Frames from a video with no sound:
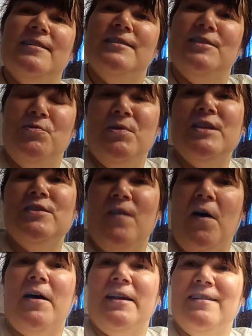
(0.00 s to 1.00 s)
Zuki's
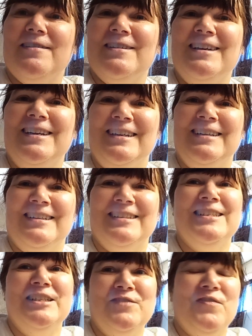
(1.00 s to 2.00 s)
fine.
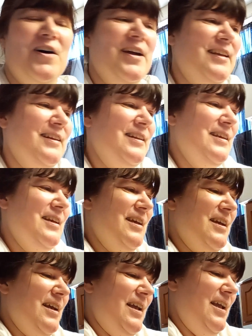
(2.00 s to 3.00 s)
She's fine.
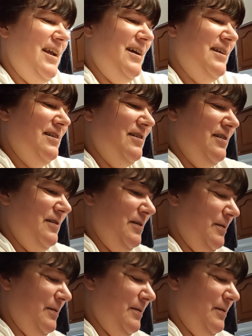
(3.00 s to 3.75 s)
And